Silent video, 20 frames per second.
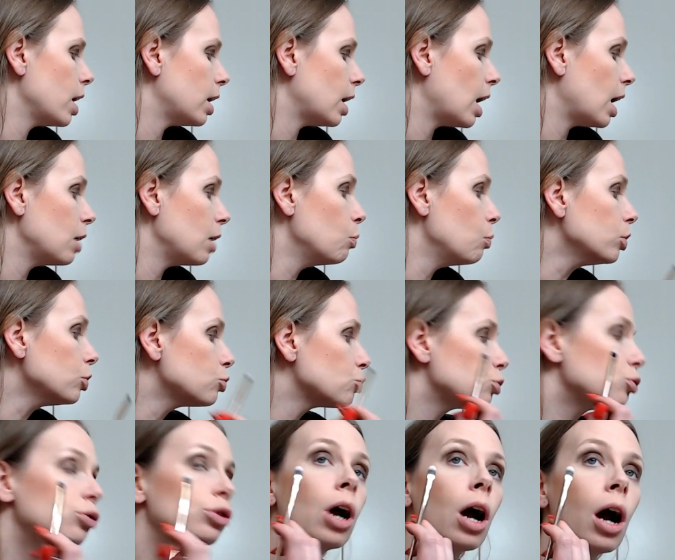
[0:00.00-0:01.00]
and I don't know
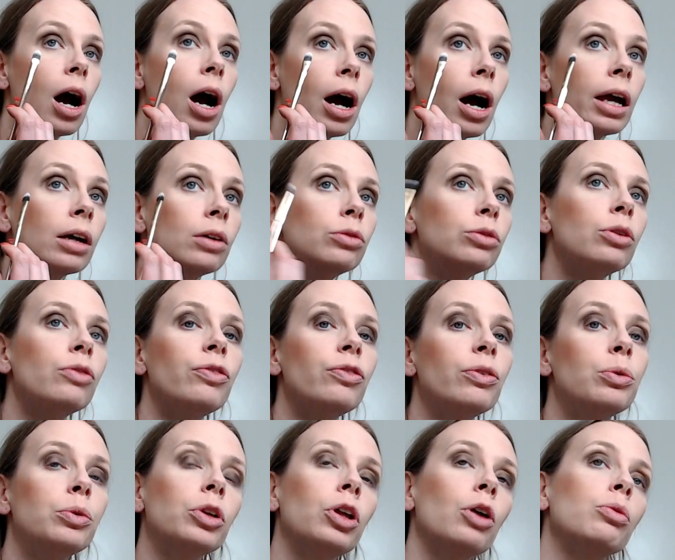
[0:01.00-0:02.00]
if I
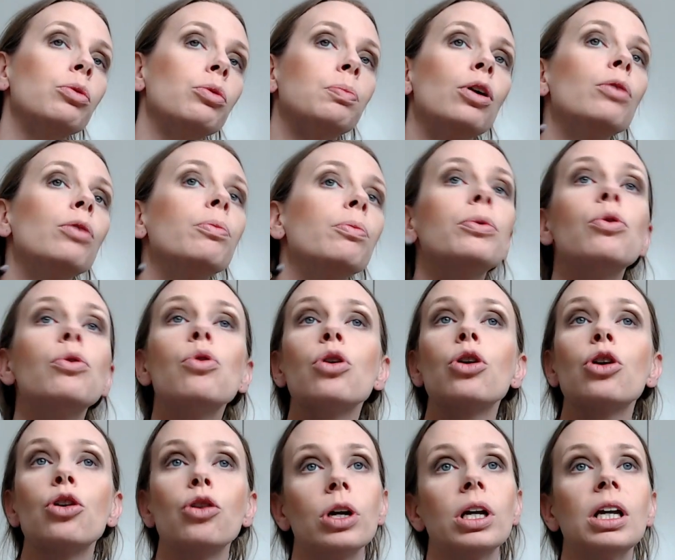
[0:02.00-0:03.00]
want to go with purple
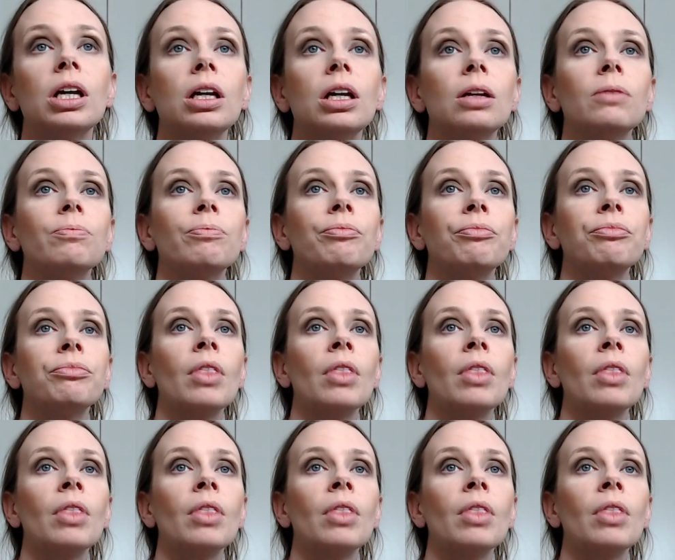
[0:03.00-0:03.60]
or green.